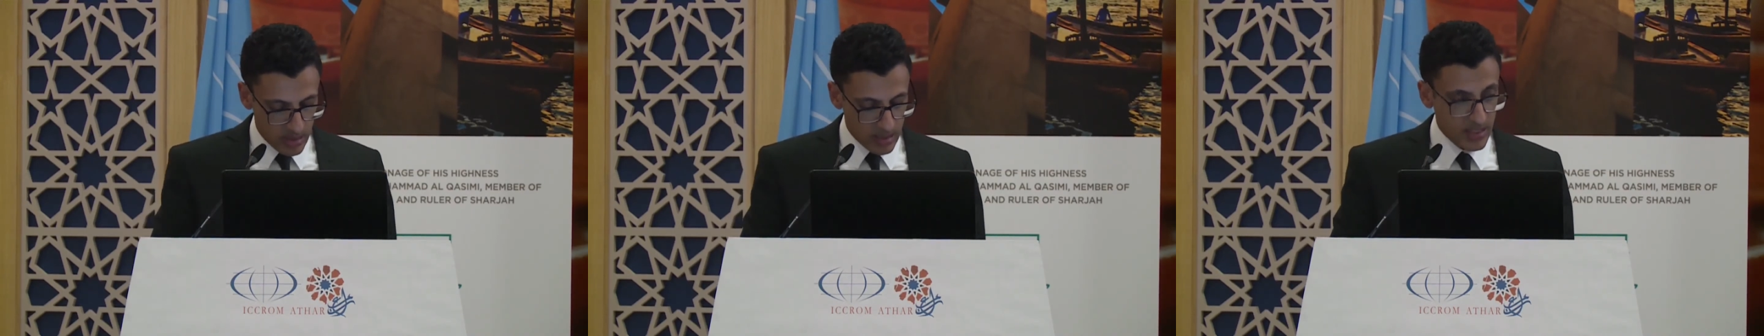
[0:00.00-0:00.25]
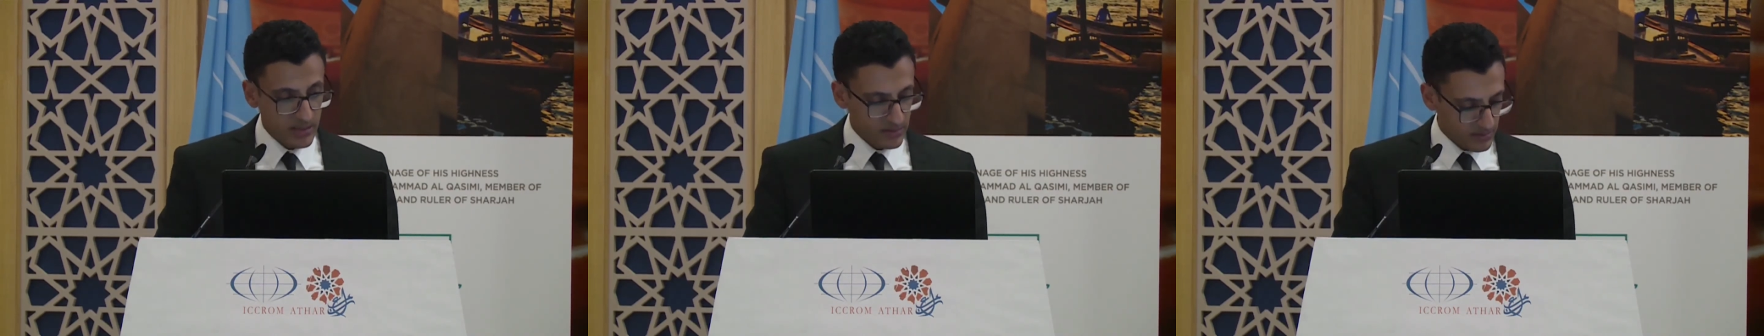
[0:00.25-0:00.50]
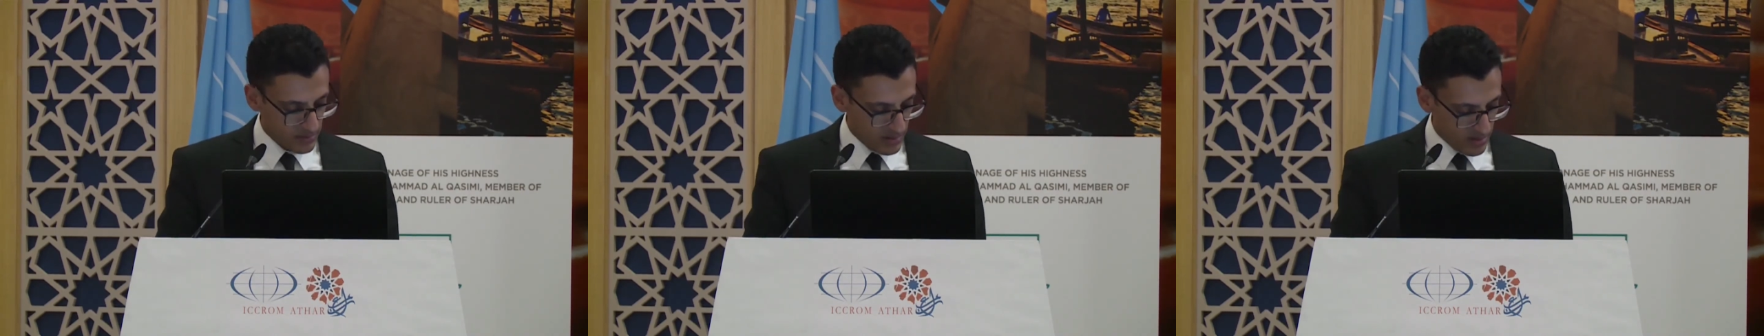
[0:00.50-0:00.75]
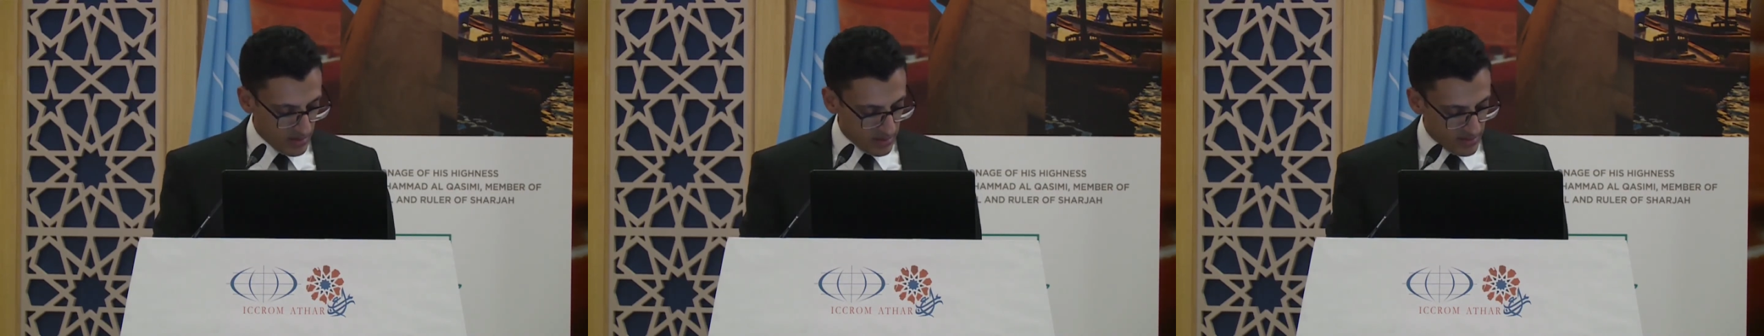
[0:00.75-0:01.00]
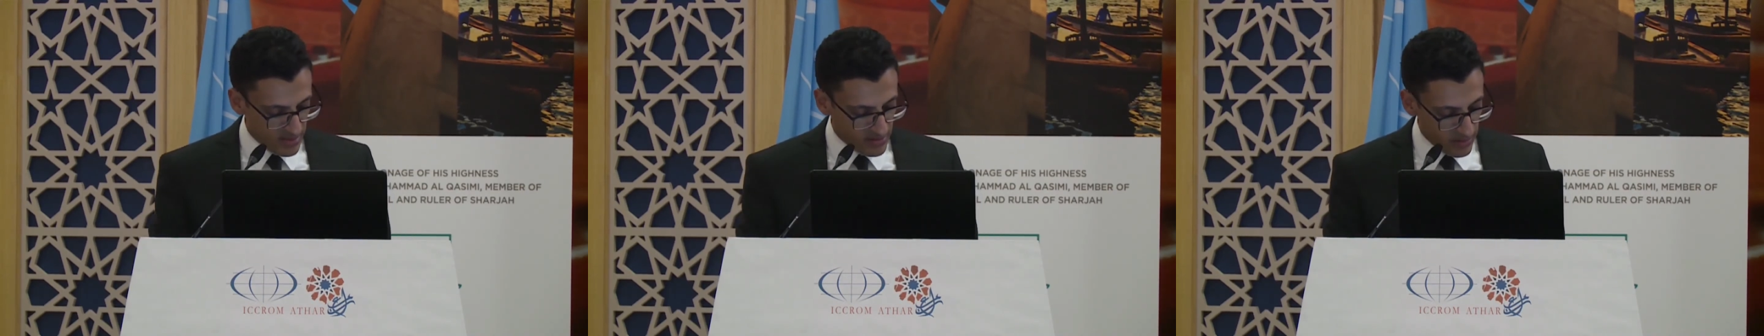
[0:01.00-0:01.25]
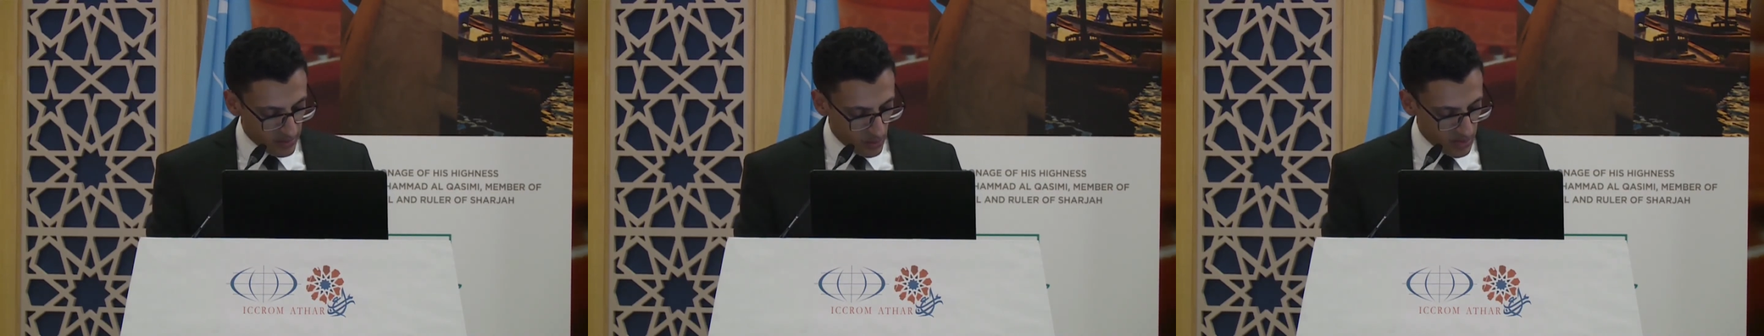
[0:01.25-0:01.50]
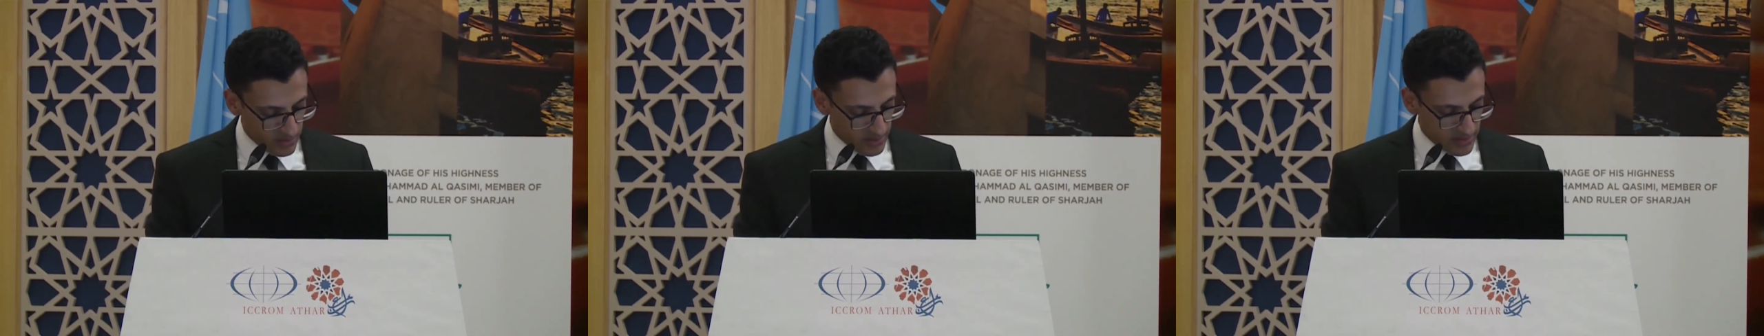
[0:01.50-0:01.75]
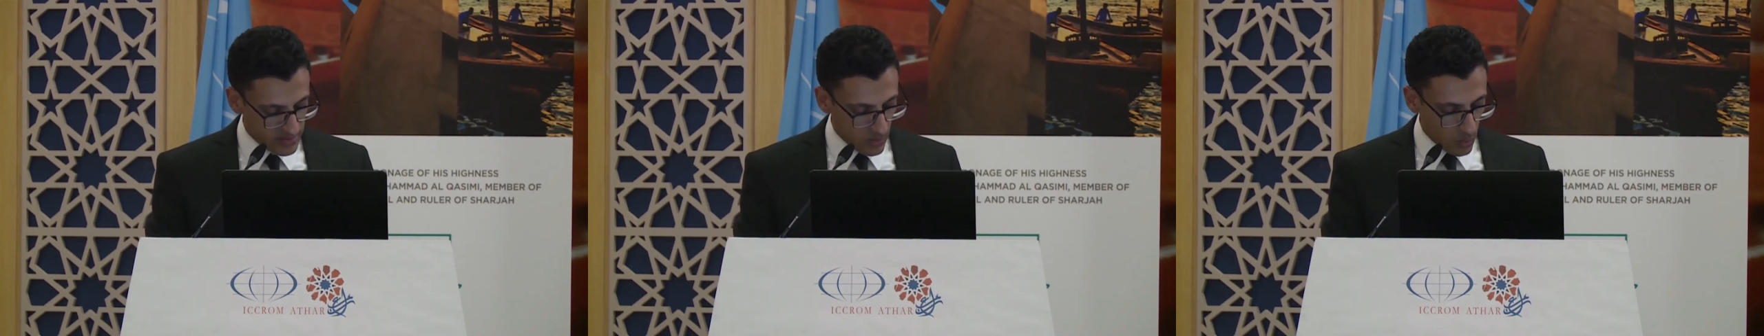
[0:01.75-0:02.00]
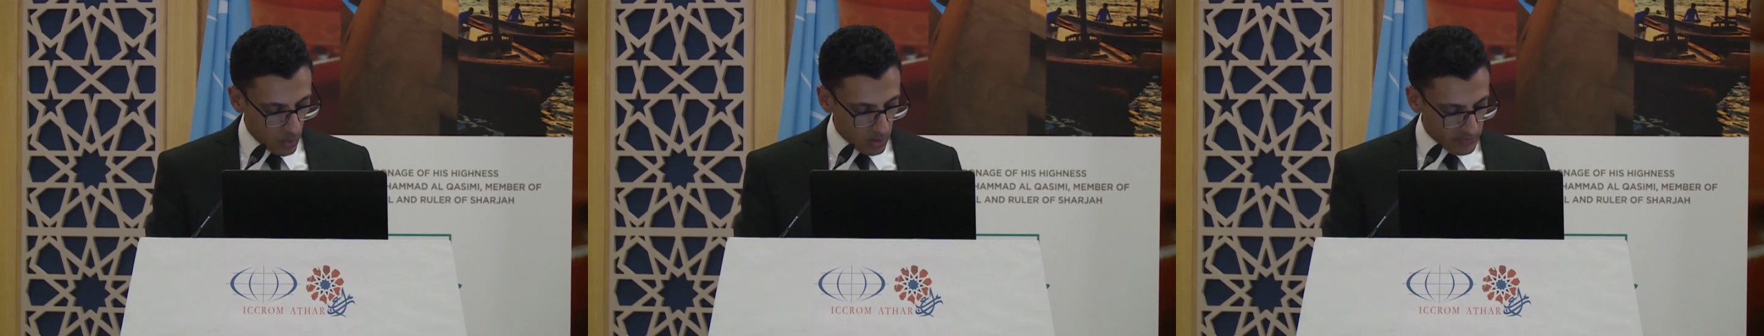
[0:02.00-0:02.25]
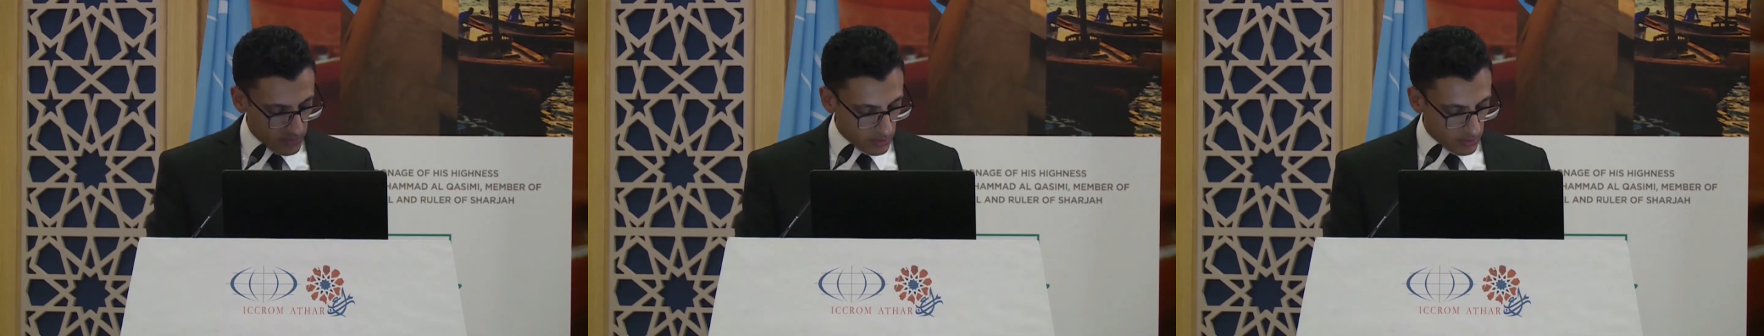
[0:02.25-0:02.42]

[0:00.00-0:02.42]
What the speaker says: And the third one is the Wall of